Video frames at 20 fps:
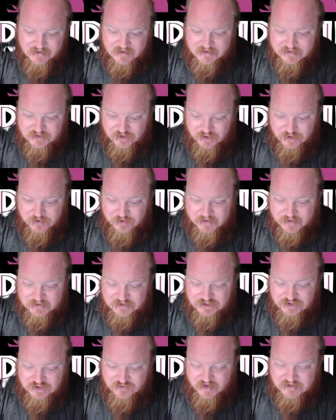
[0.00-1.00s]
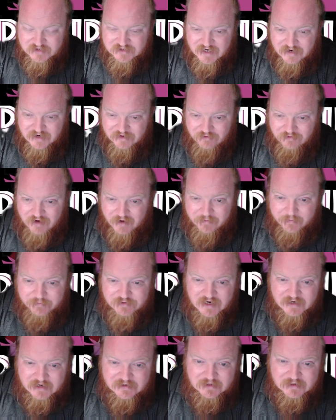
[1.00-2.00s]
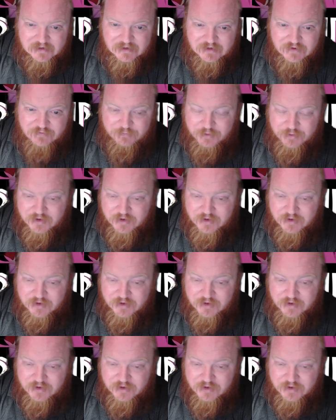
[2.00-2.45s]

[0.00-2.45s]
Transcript: So you can stretch out and grab objective,